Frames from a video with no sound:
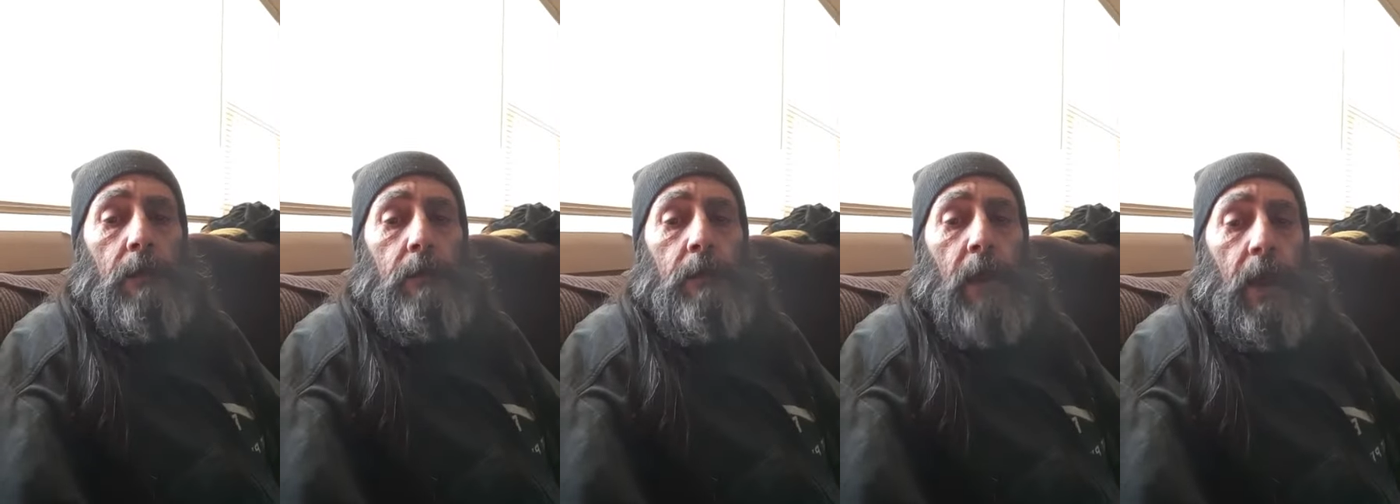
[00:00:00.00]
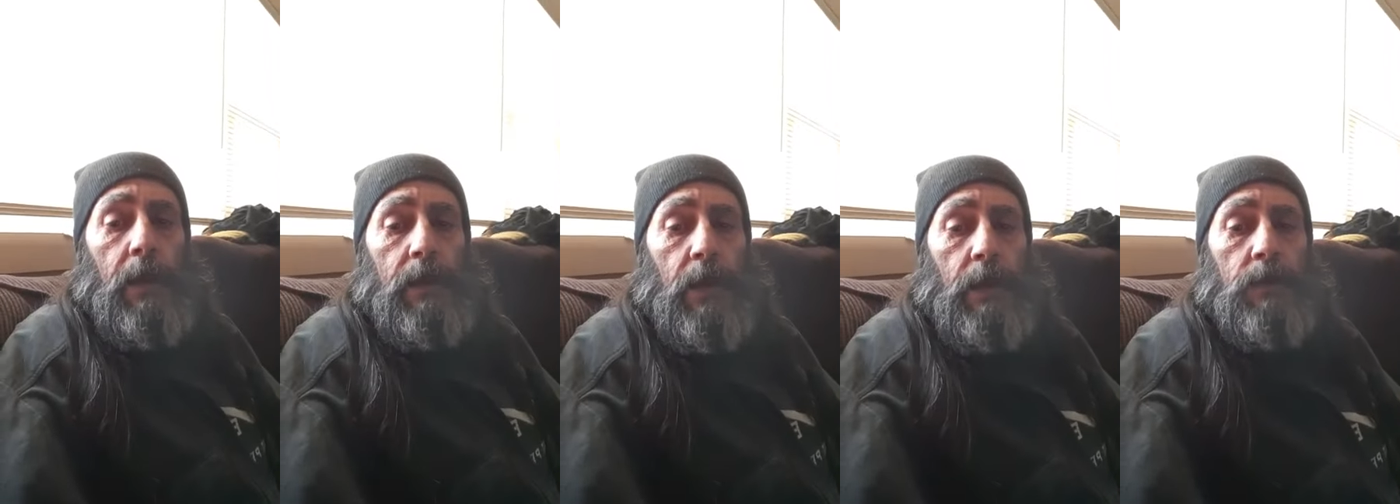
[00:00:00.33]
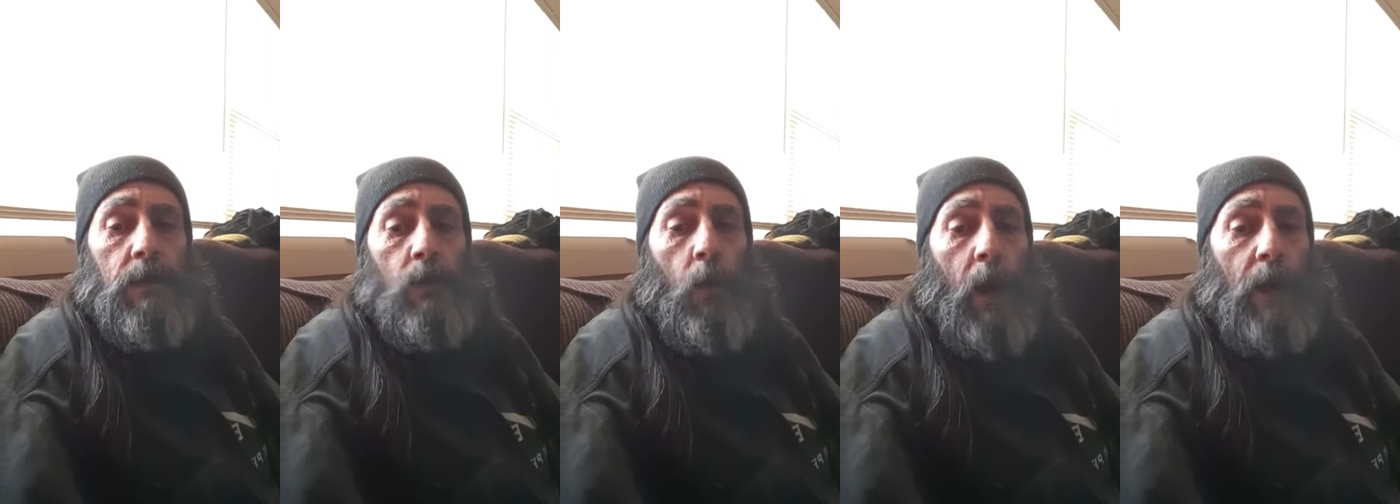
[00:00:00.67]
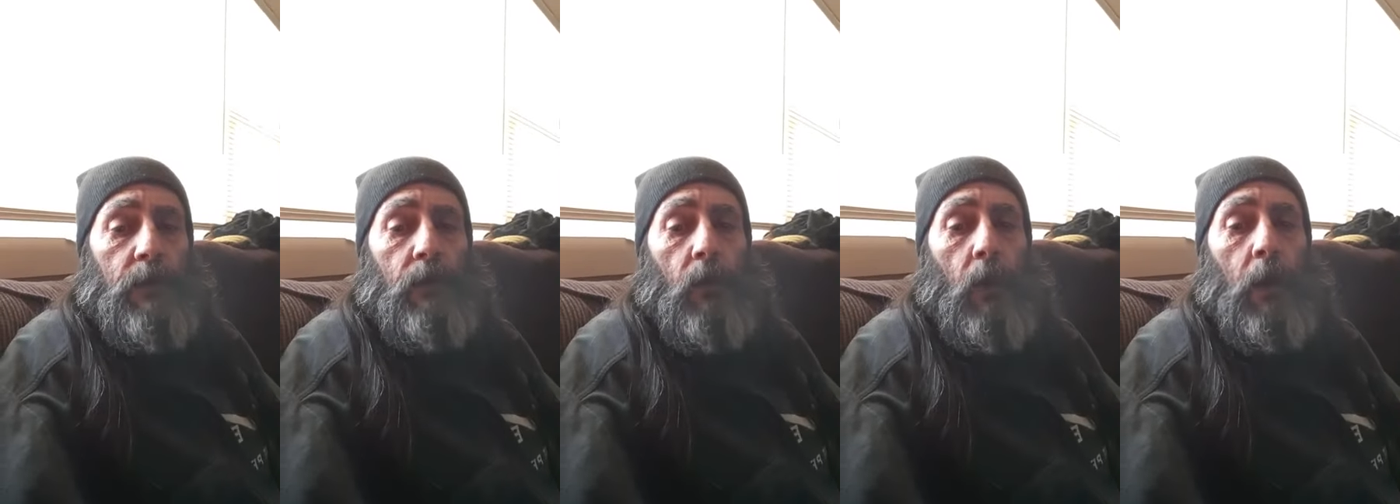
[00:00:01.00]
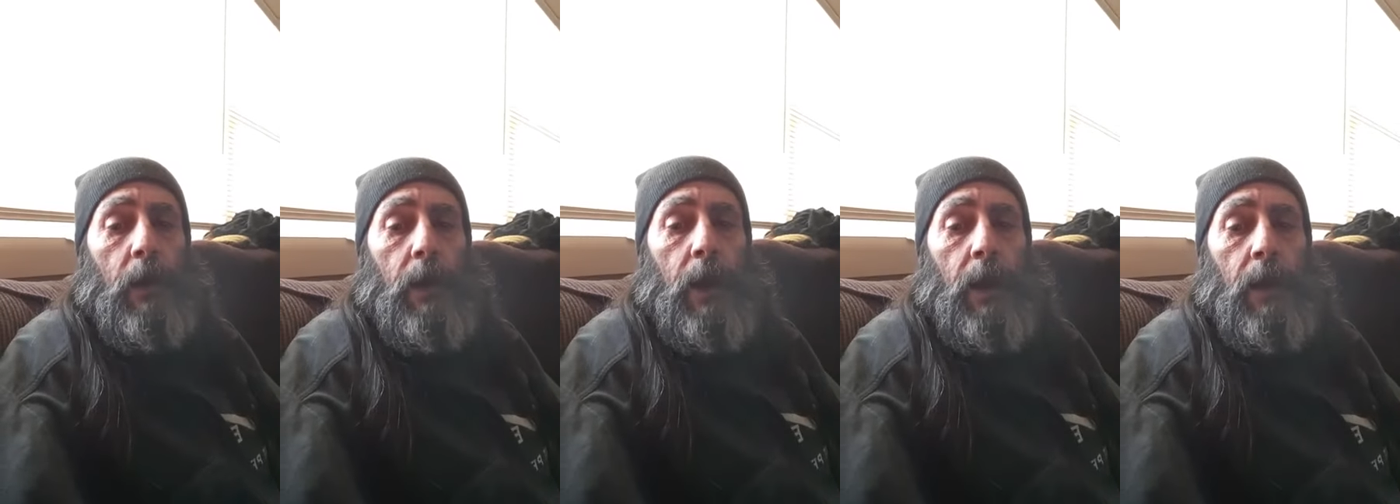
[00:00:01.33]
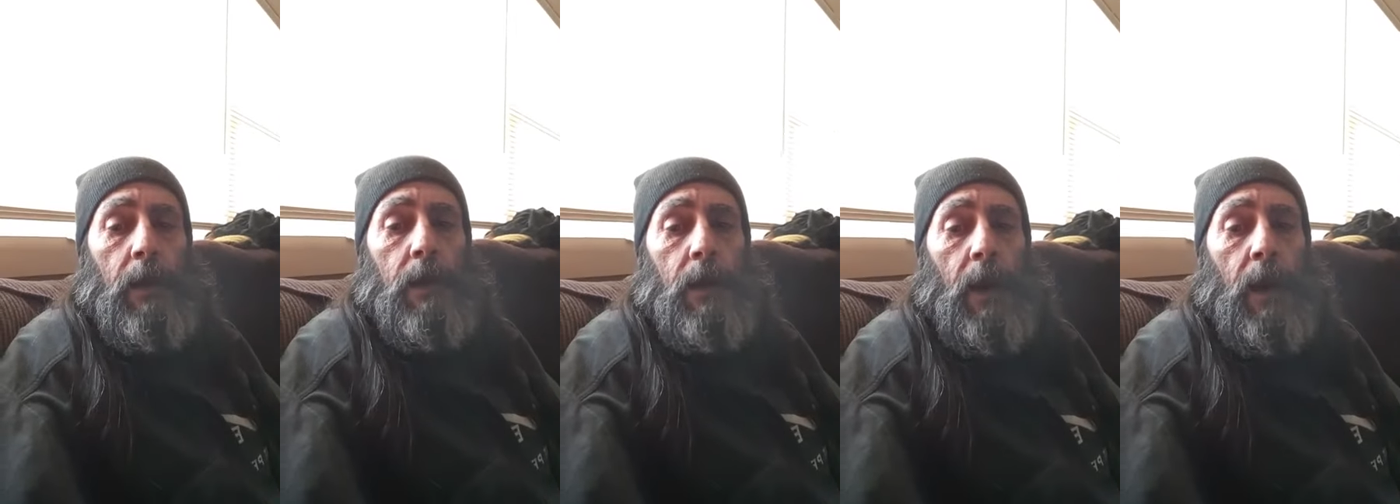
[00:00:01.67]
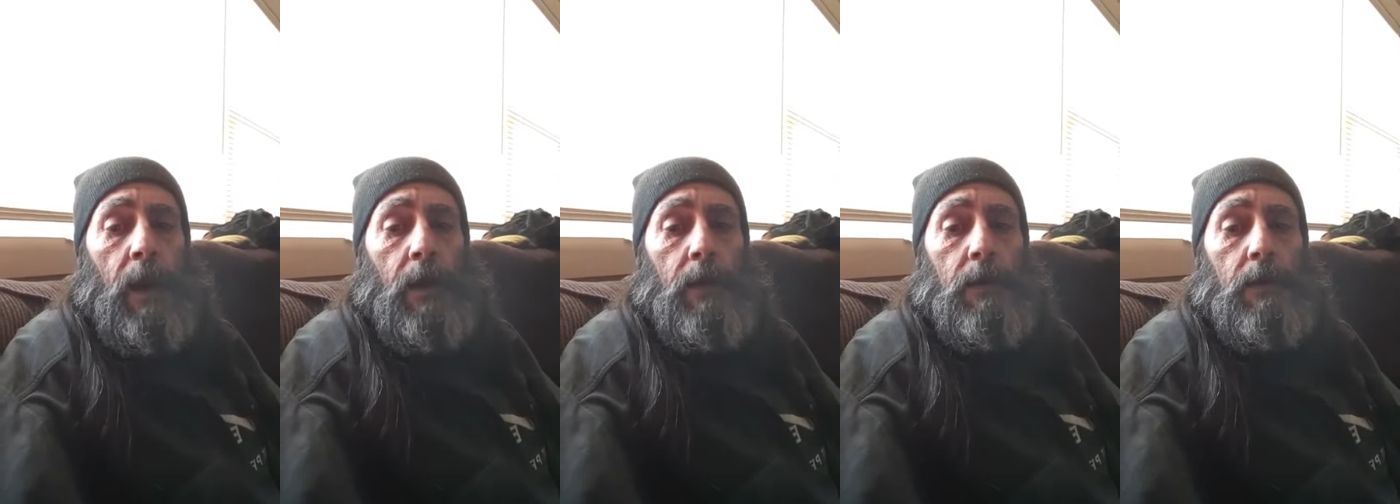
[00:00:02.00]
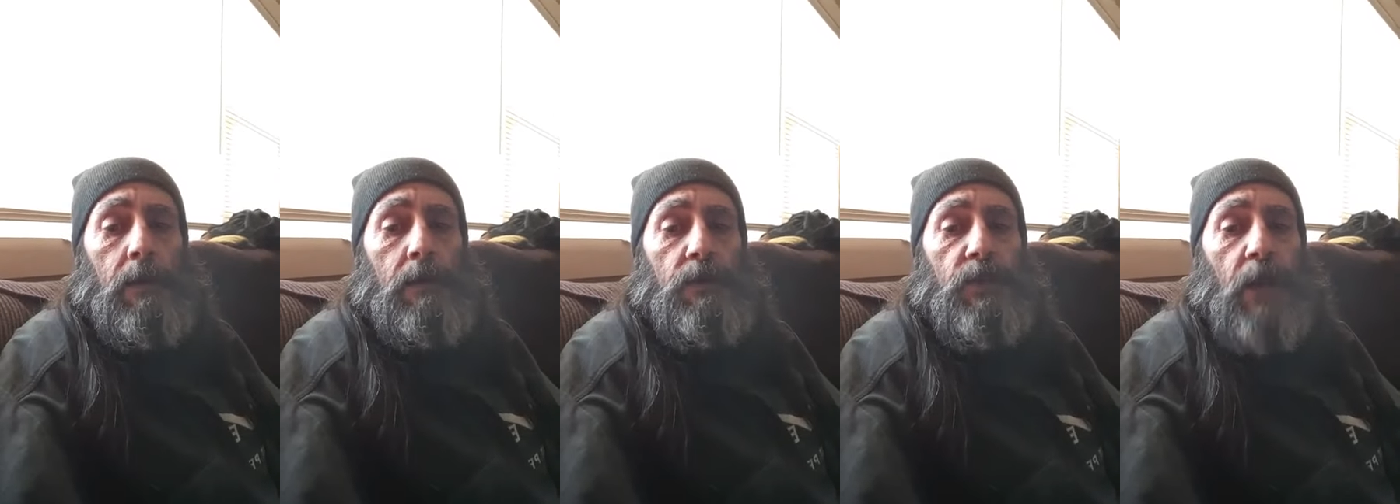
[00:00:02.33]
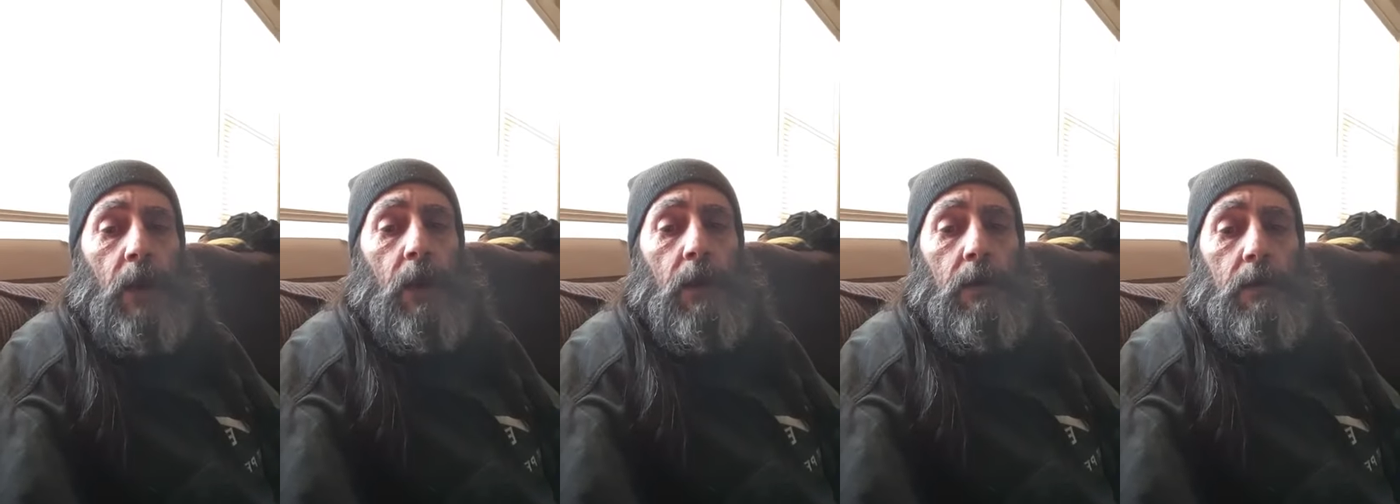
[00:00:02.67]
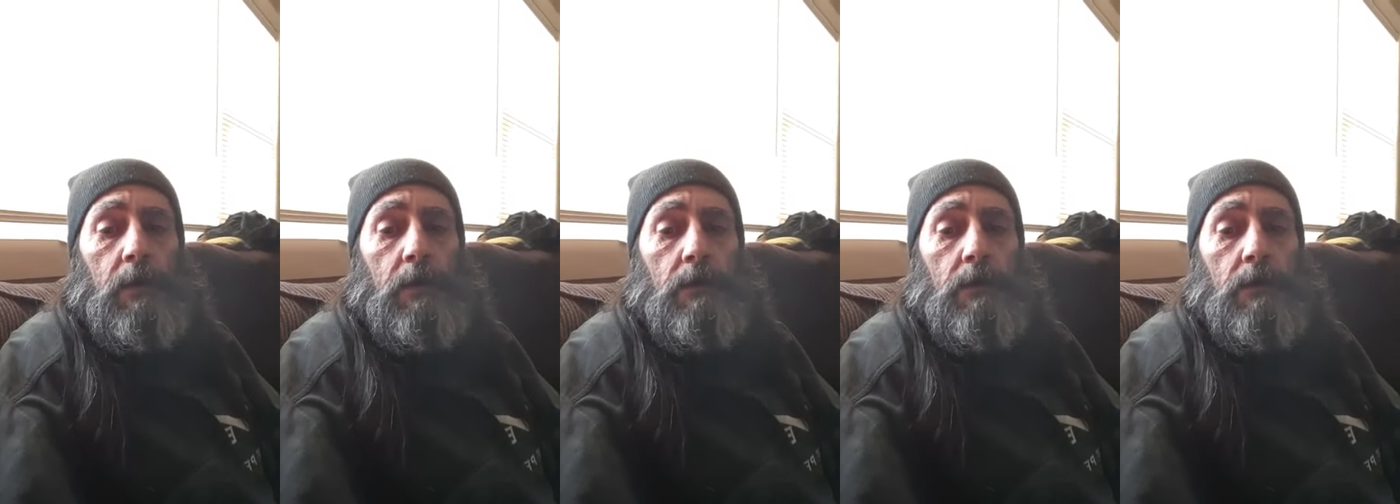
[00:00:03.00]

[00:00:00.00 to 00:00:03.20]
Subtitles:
pay attention, watch for it, and share it.